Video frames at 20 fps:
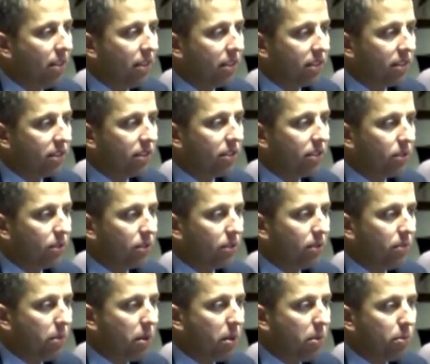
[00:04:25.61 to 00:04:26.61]
These
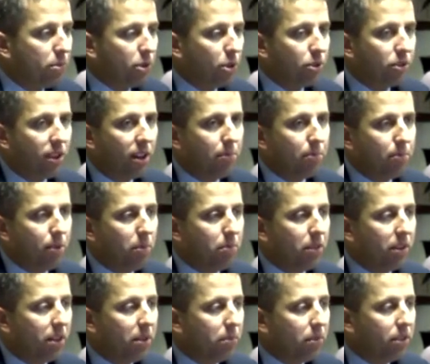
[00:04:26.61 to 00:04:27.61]
include proton
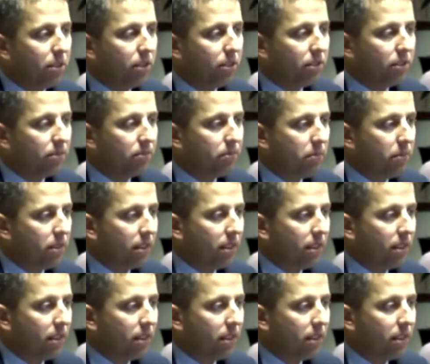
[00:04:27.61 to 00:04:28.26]
pump inhibitors,